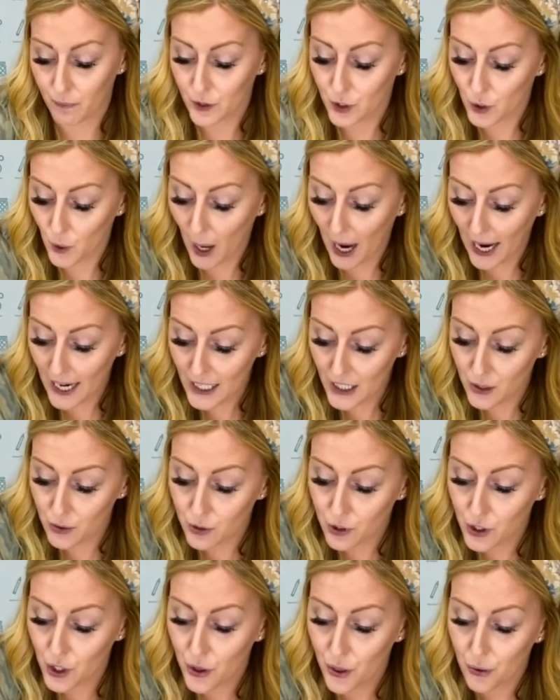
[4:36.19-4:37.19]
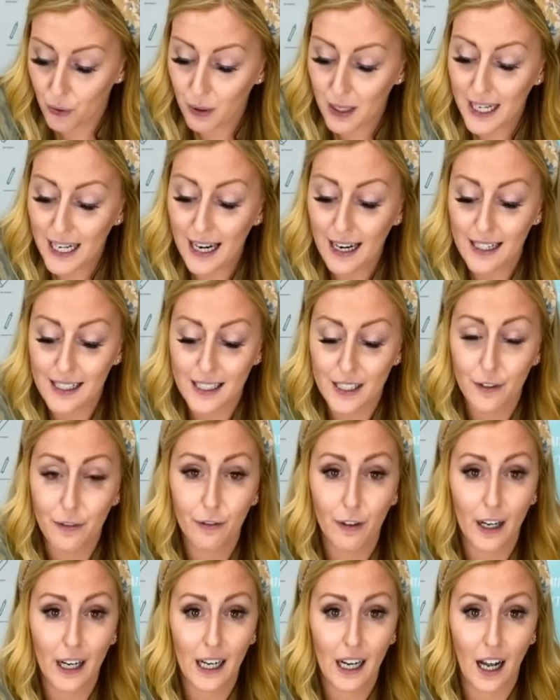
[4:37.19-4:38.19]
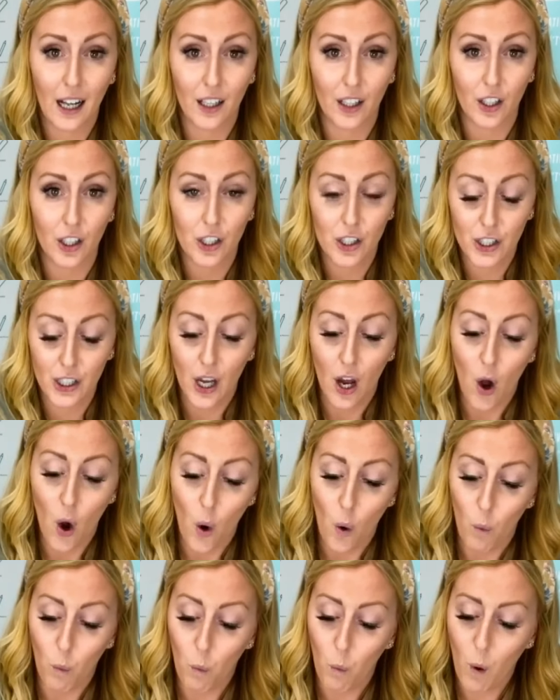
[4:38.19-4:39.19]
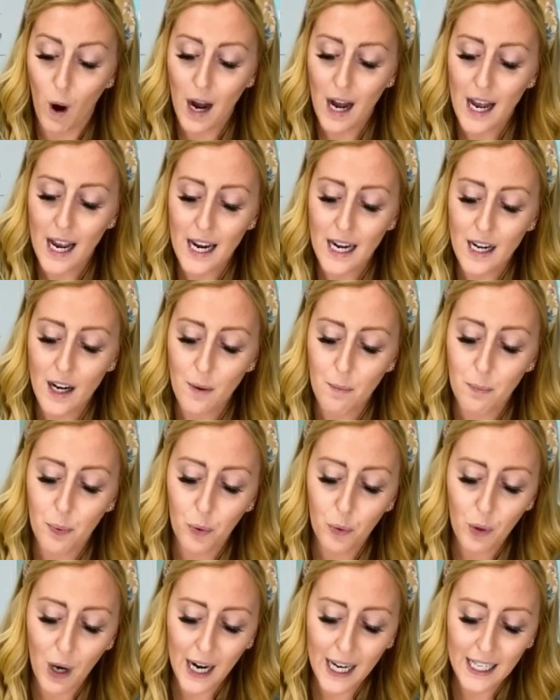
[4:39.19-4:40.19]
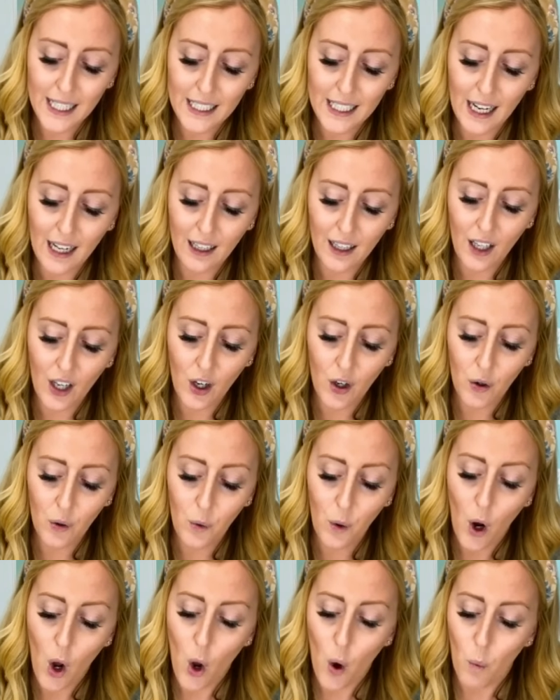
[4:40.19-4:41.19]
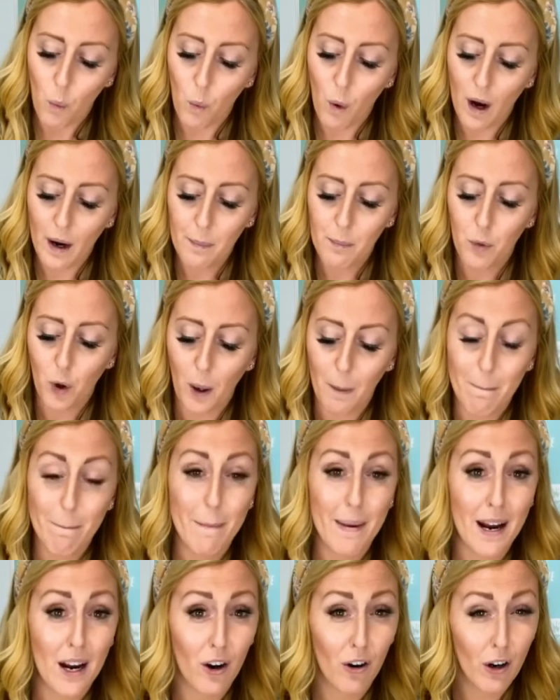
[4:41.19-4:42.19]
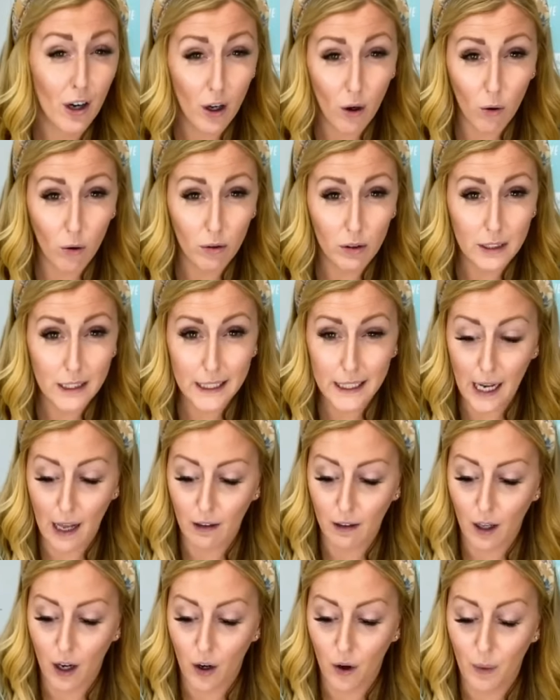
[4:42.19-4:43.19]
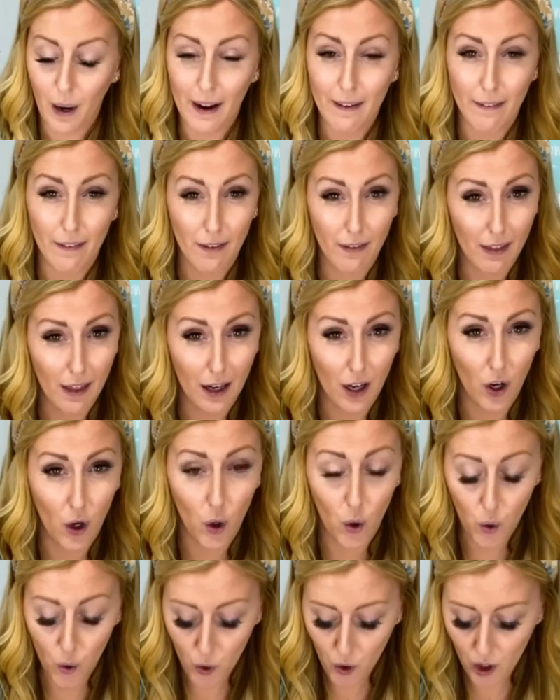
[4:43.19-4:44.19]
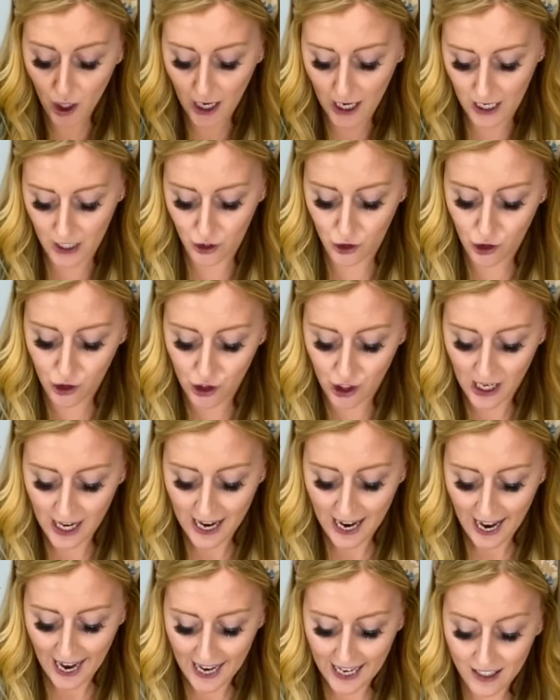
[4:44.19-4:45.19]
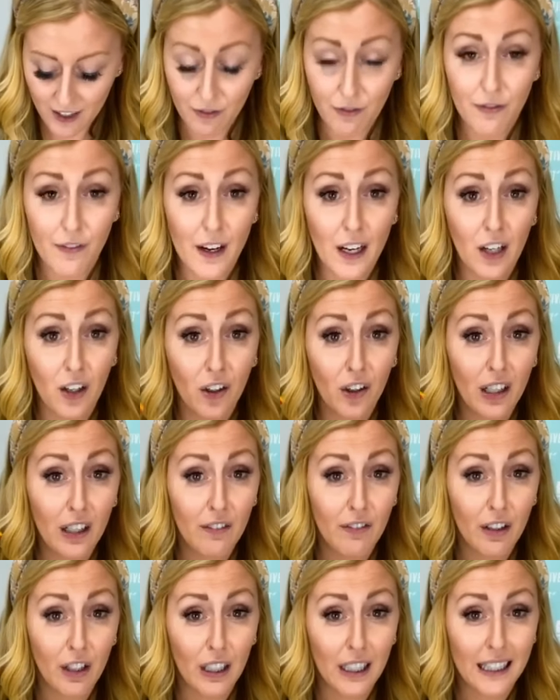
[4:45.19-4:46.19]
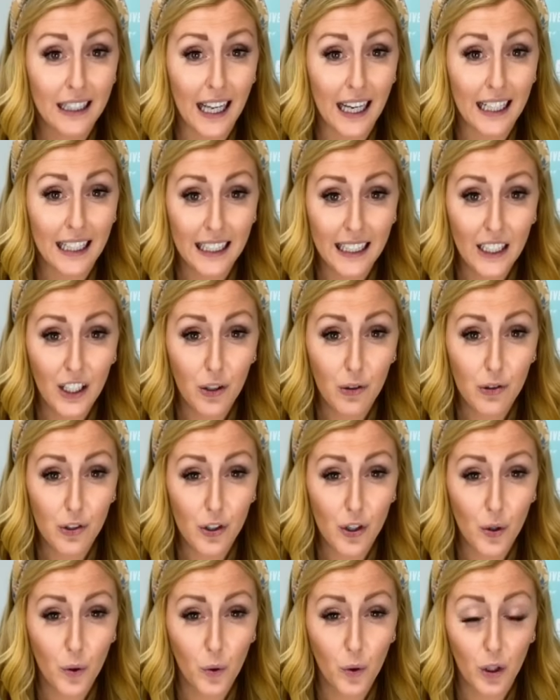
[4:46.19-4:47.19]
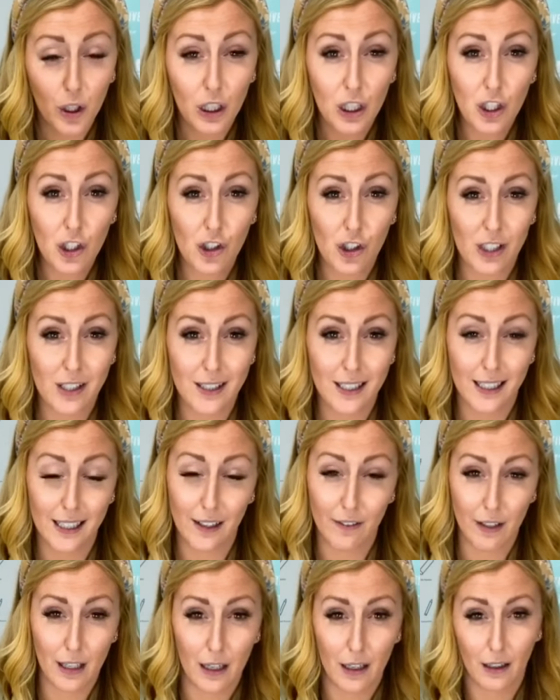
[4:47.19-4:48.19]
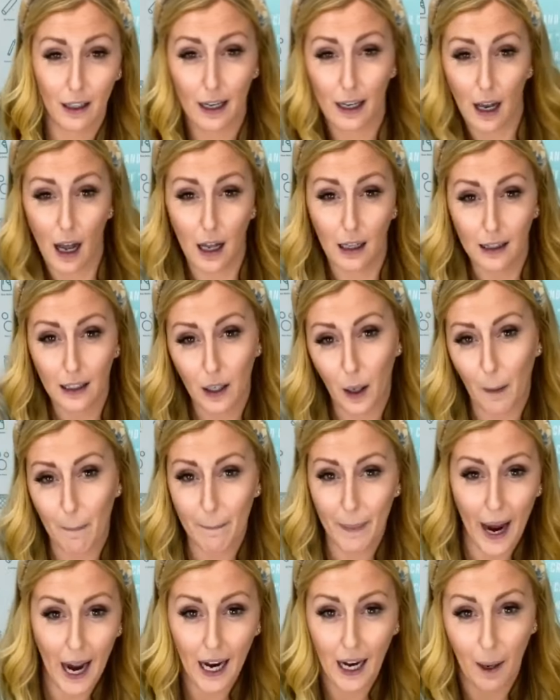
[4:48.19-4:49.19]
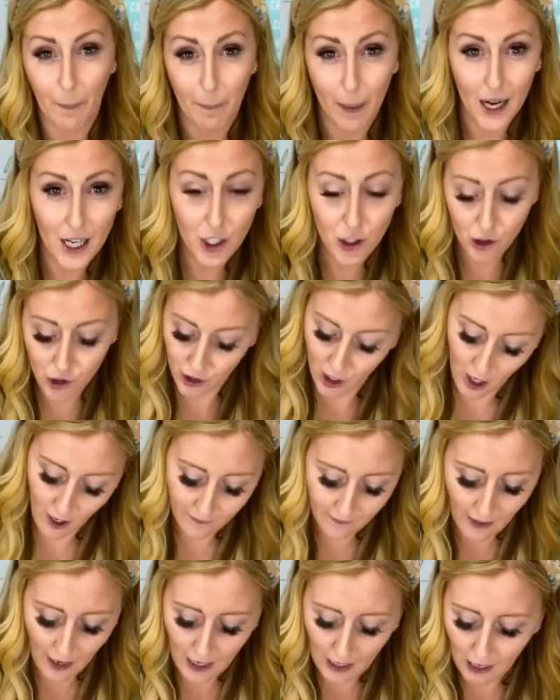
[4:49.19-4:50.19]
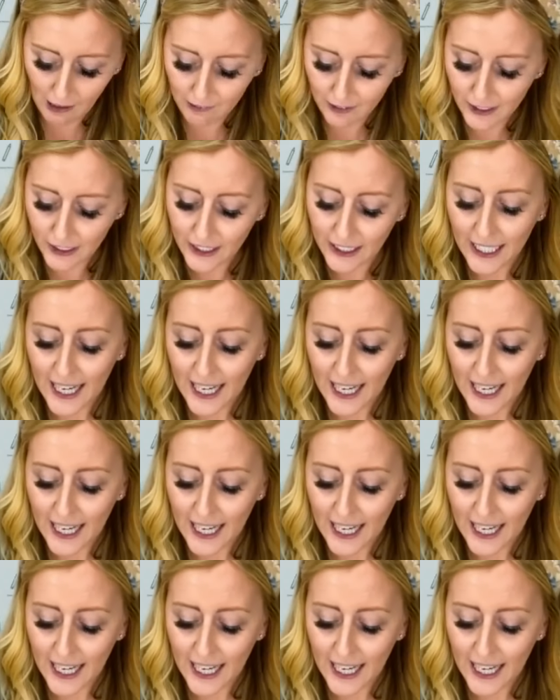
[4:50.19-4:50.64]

So I used three different colors. One bright yellow, one more marigold yellow, and then an orange. And very, very lightly used the orange just to give it a, like a little pack a punch on that color.